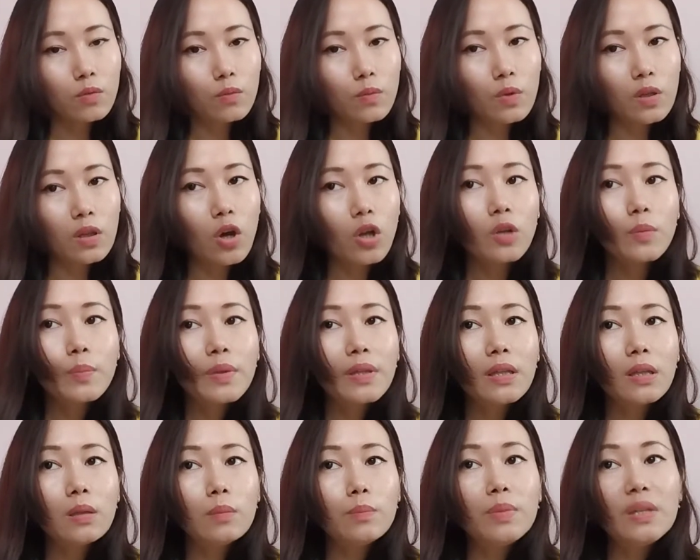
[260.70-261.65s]
not
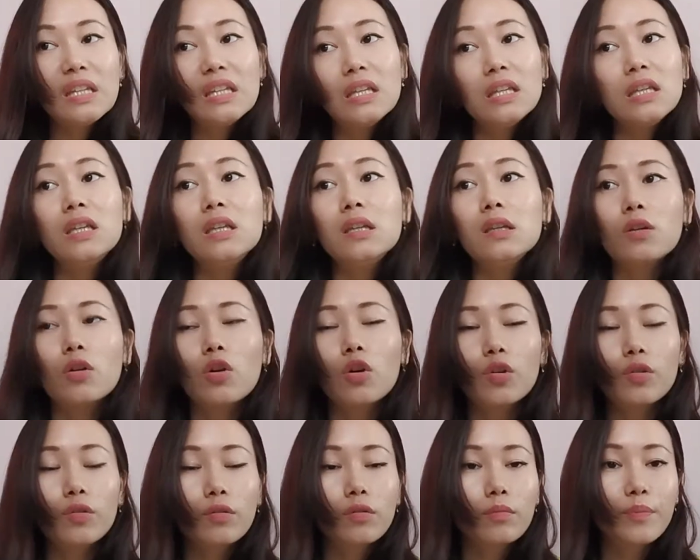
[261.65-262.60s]
be being
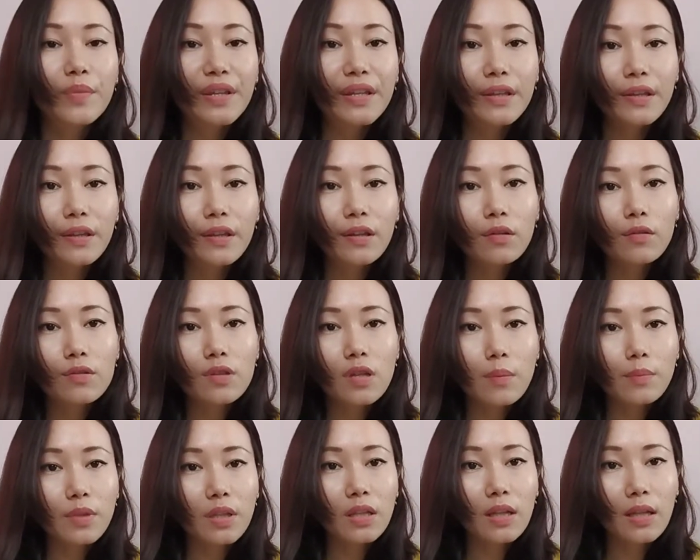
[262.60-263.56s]
or be or
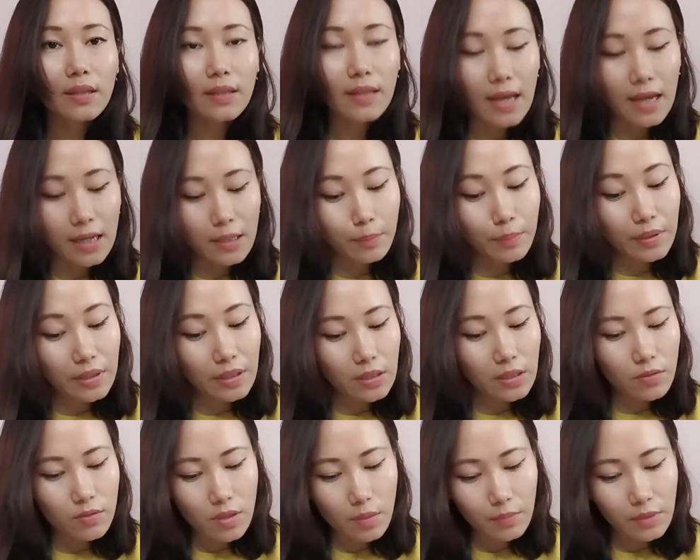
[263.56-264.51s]
something like that, beat
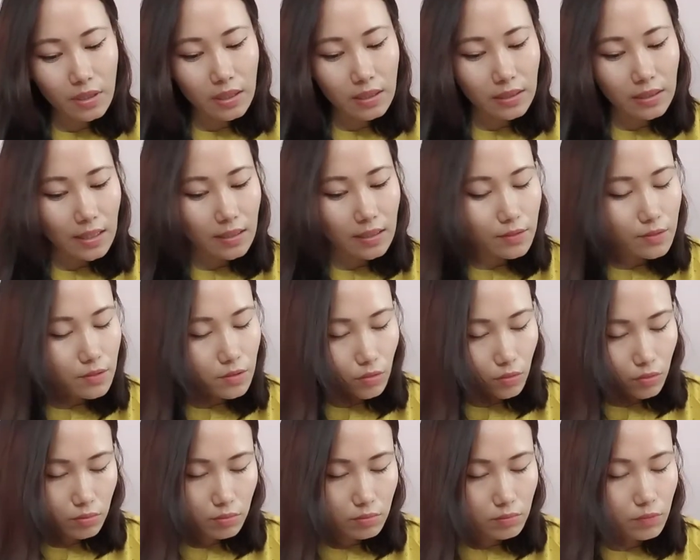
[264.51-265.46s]
or something like that. There is
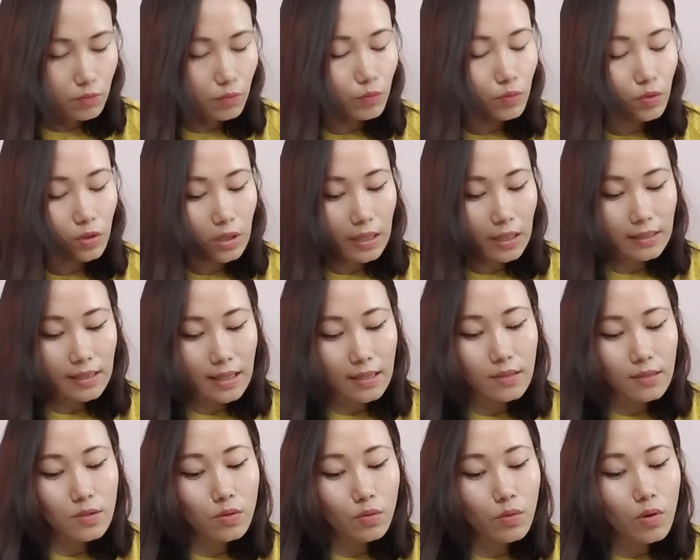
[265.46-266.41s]
not a word like
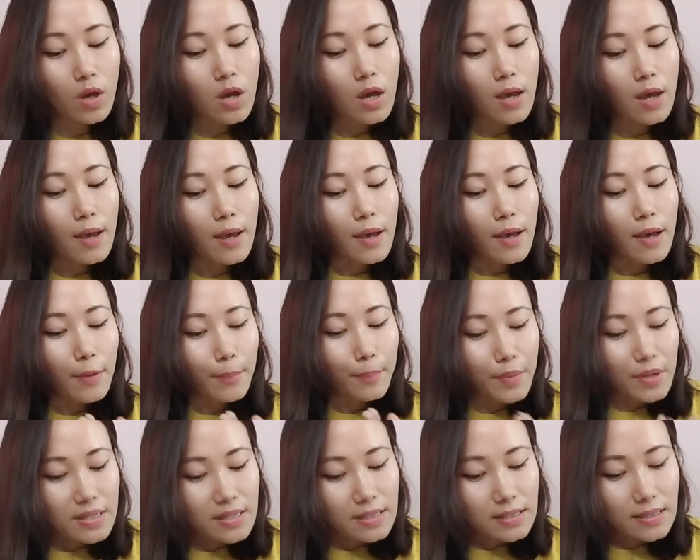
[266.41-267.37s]
that. So
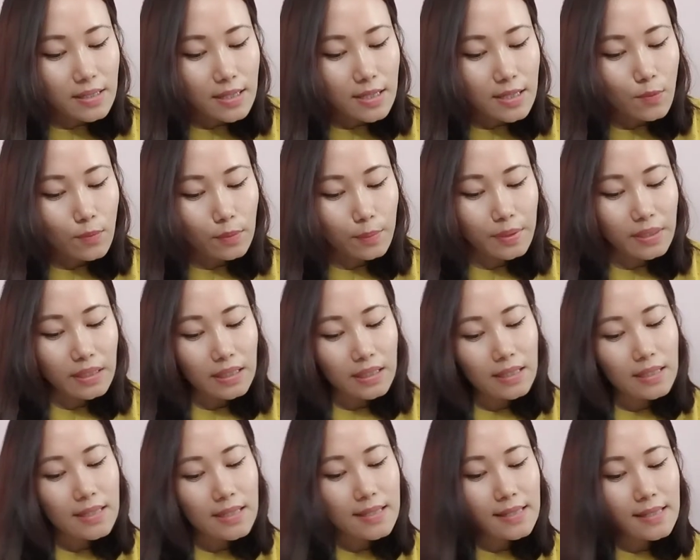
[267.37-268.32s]
present tense will be
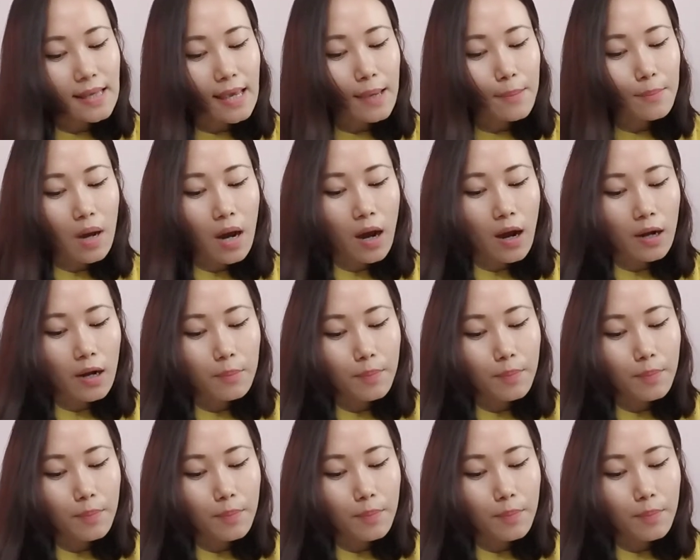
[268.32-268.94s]
is, am, are.